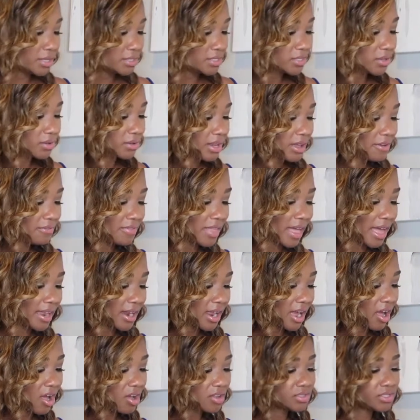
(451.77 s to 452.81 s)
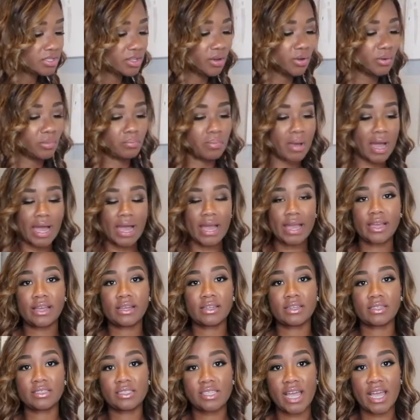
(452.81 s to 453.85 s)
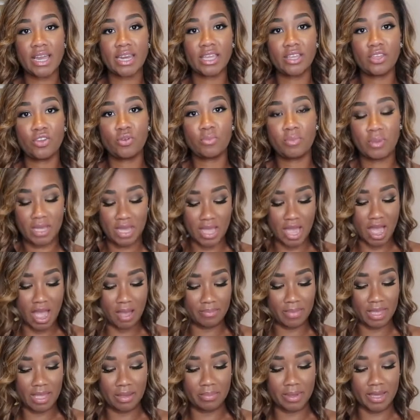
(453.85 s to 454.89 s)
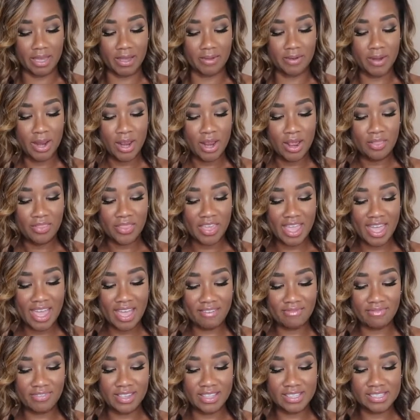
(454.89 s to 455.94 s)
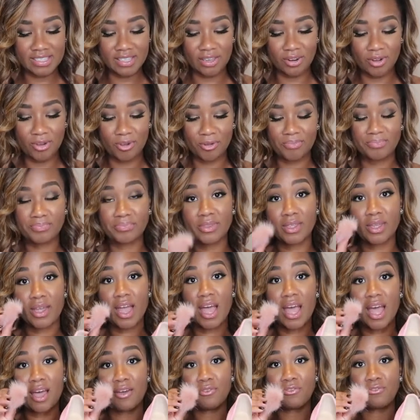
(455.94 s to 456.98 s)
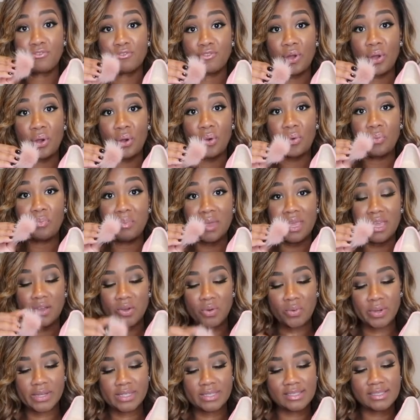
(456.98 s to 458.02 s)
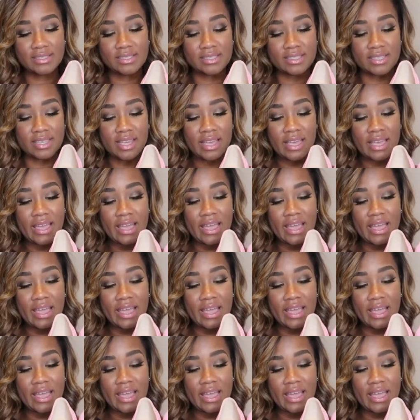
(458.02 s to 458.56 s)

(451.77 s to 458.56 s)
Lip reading: So love that. Also, my tiny human got me, but they have these little faux mink ones,